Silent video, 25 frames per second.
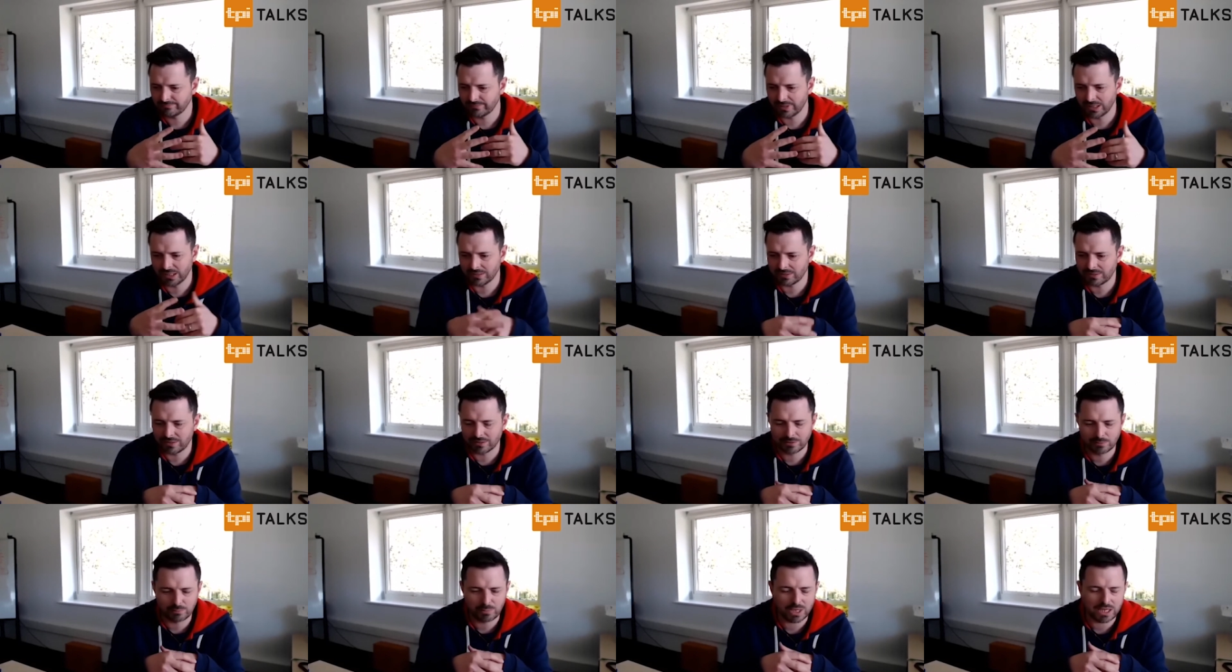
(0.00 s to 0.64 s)
it's
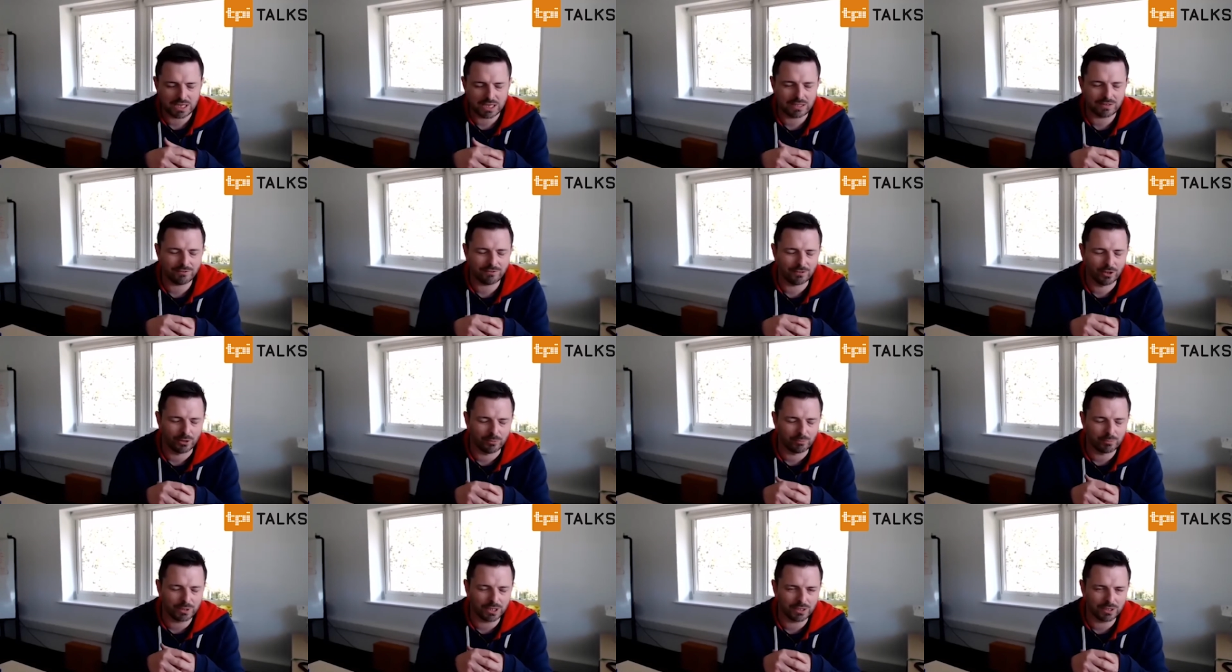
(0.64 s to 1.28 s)
as big, if
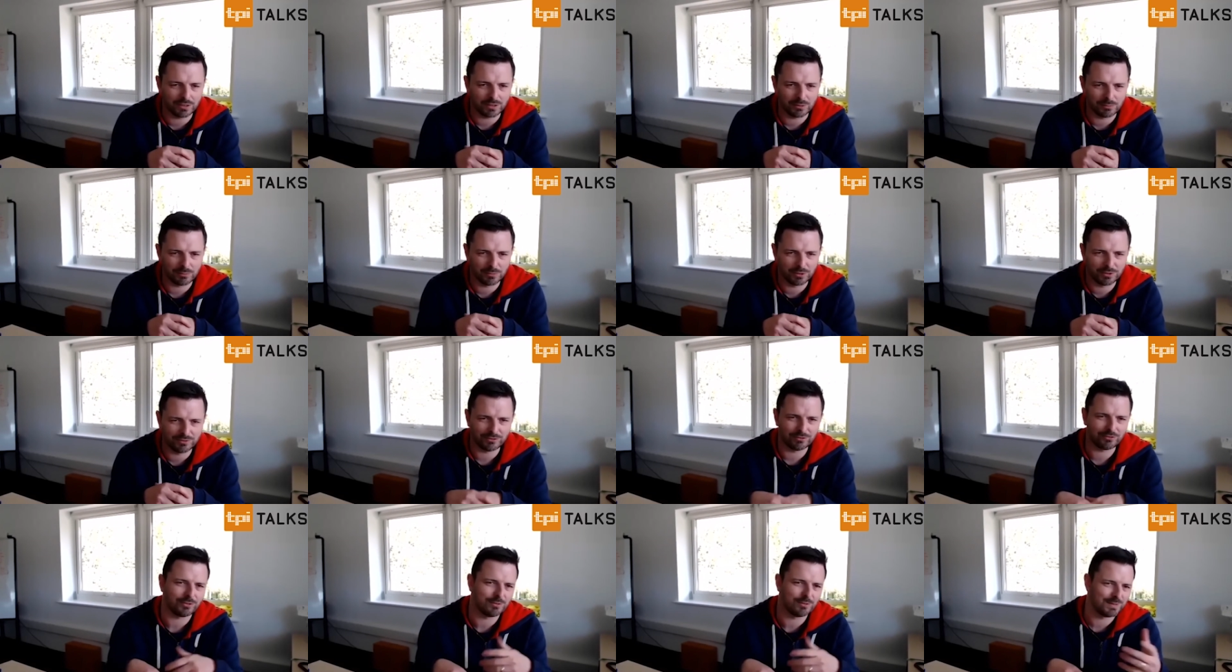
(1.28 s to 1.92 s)
not bigger, than
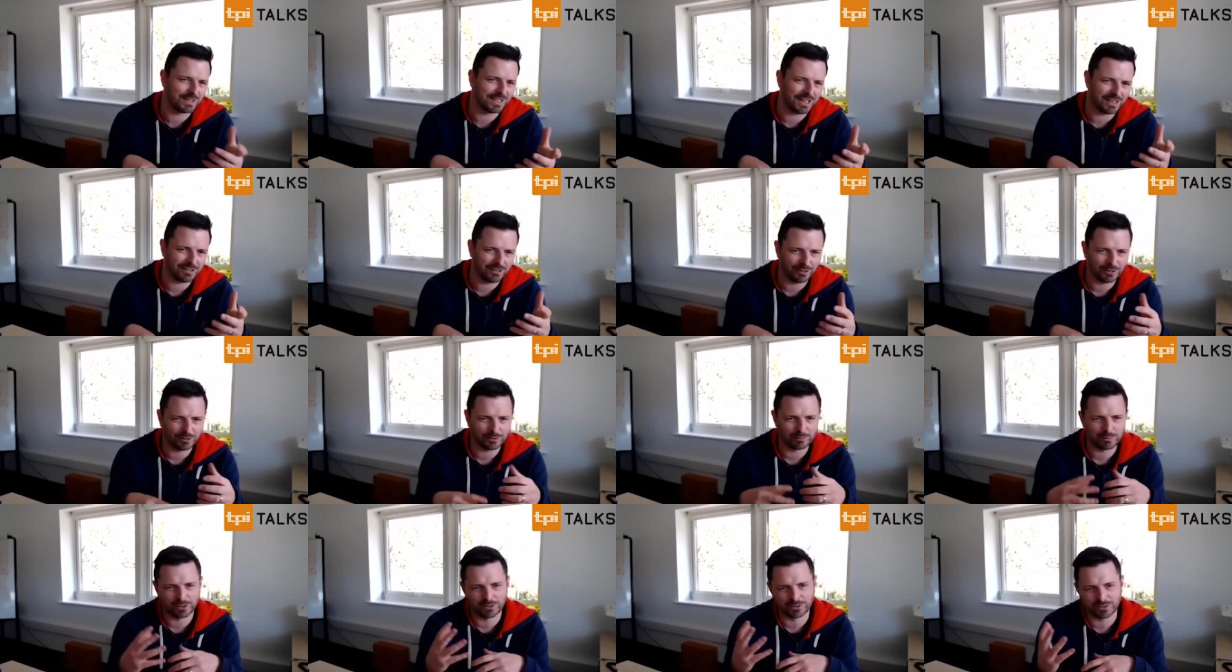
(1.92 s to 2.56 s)
moving from an
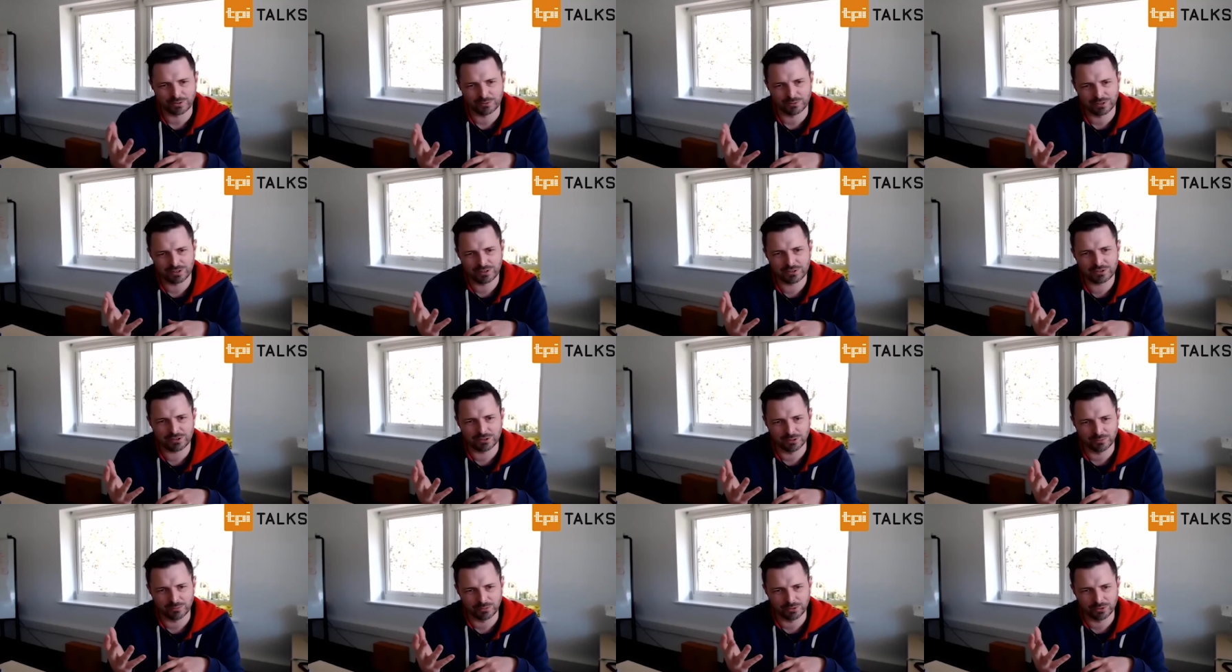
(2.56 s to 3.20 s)
analog board to a
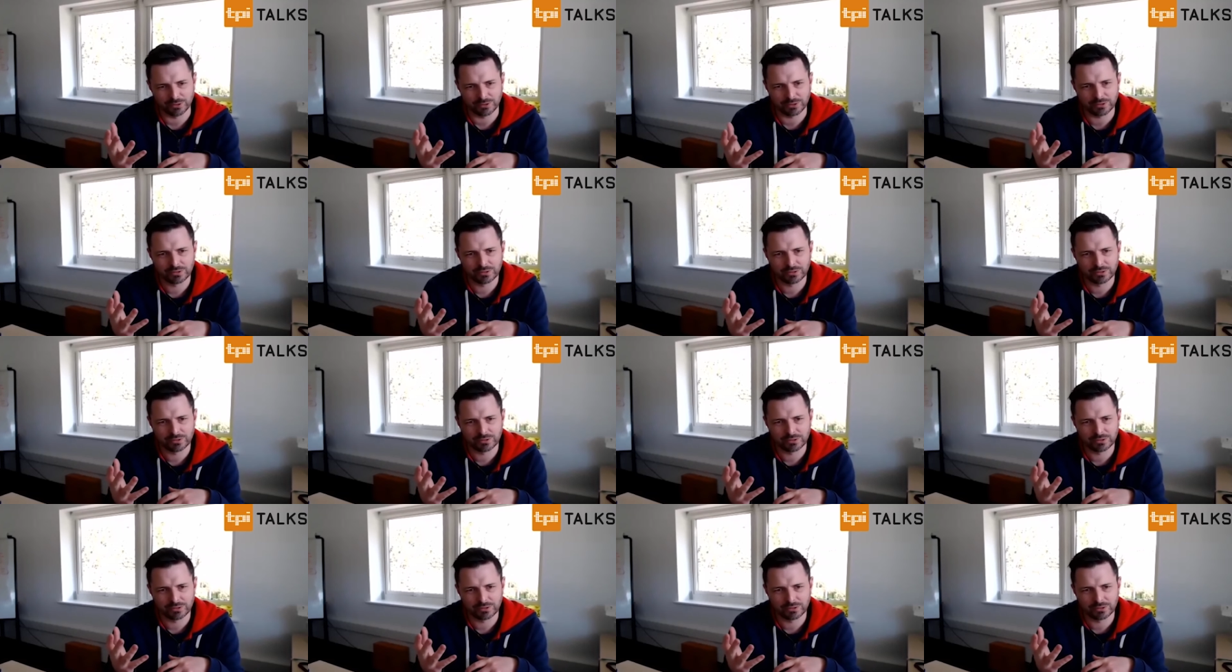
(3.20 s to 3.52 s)
digital board.